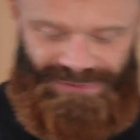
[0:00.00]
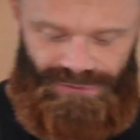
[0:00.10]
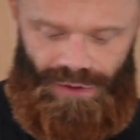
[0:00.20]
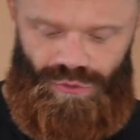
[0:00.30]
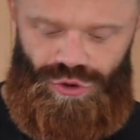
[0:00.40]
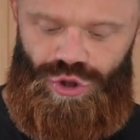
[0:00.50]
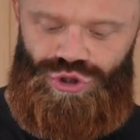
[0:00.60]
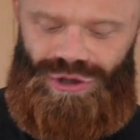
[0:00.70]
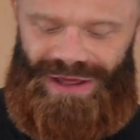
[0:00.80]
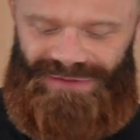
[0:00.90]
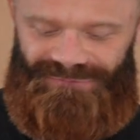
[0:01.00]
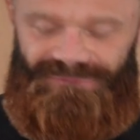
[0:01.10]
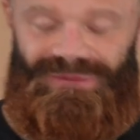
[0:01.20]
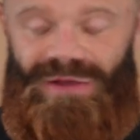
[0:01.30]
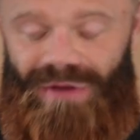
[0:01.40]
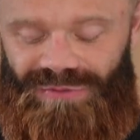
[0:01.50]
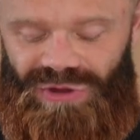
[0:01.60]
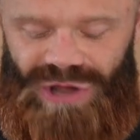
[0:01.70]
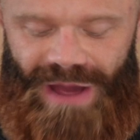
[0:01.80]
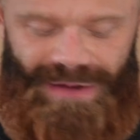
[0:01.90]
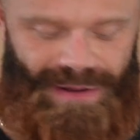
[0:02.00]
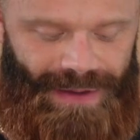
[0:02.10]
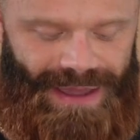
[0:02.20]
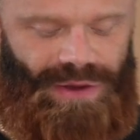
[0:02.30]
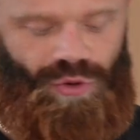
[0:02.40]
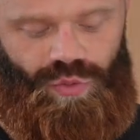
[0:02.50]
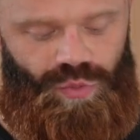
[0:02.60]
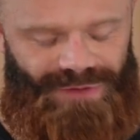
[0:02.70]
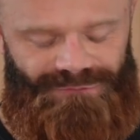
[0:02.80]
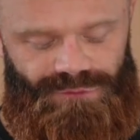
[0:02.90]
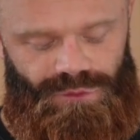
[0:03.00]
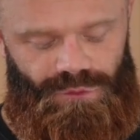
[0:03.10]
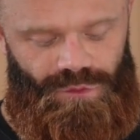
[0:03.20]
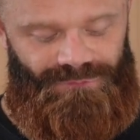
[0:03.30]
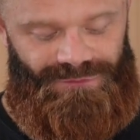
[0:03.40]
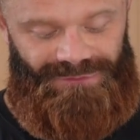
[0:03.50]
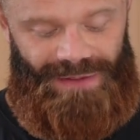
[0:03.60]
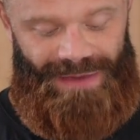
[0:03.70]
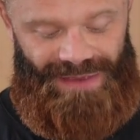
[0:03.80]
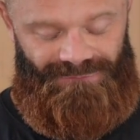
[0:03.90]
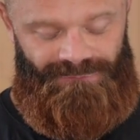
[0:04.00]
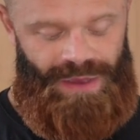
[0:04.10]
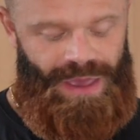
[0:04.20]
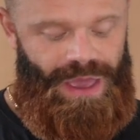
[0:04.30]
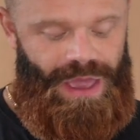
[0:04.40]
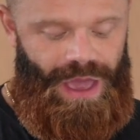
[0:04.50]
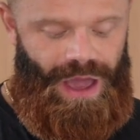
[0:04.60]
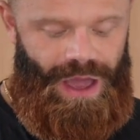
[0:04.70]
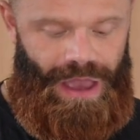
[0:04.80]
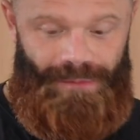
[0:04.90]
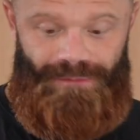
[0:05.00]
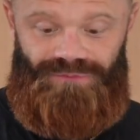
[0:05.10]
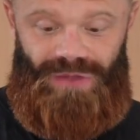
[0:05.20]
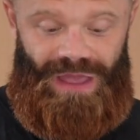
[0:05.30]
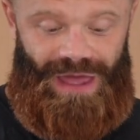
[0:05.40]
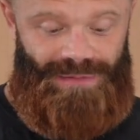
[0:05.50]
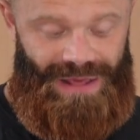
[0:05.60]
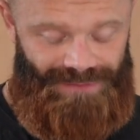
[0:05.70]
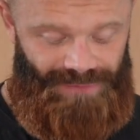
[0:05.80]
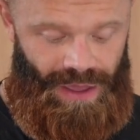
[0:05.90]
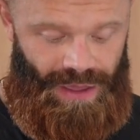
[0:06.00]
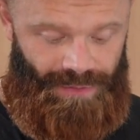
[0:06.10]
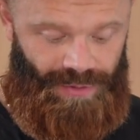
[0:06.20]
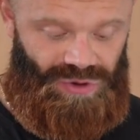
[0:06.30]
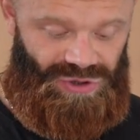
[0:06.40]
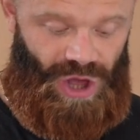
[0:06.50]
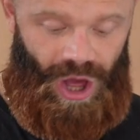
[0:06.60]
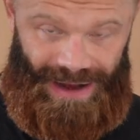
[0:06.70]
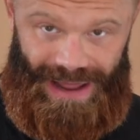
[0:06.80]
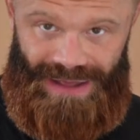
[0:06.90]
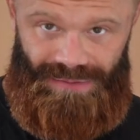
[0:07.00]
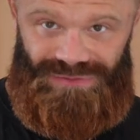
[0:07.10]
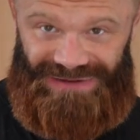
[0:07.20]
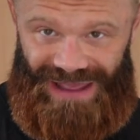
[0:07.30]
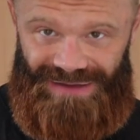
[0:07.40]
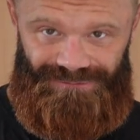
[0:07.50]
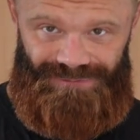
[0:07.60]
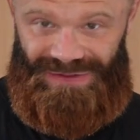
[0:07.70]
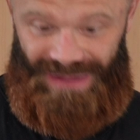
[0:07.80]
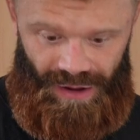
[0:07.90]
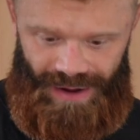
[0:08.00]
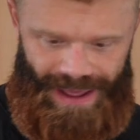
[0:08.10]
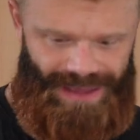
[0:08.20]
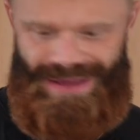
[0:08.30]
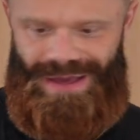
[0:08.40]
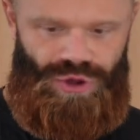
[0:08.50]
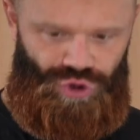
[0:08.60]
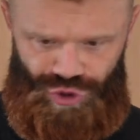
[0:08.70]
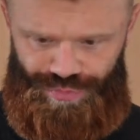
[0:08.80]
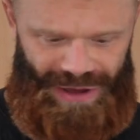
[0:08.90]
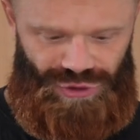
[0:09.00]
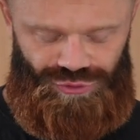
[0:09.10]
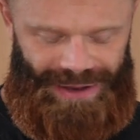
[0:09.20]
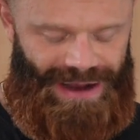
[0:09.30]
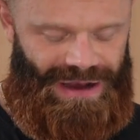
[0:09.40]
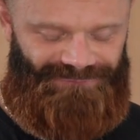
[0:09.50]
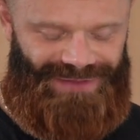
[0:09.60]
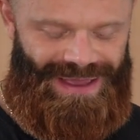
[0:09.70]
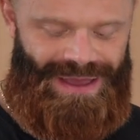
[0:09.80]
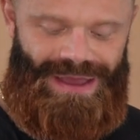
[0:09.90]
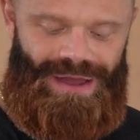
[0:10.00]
So usually it's 15 grams of jam and a bagel with 250 beef. At the minute, because it's a high day, today is a high day, special day, lovely.